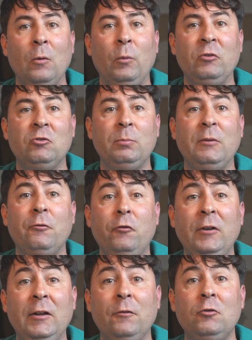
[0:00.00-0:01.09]
which should be
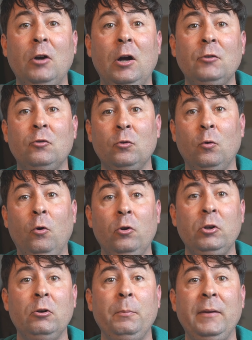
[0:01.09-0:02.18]
free of charge to all
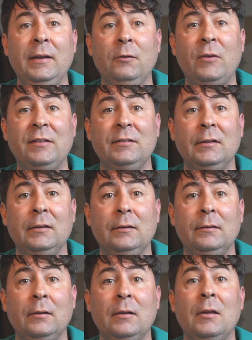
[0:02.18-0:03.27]
European
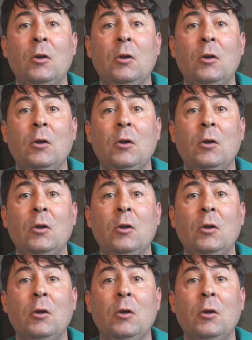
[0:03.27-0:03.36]
residents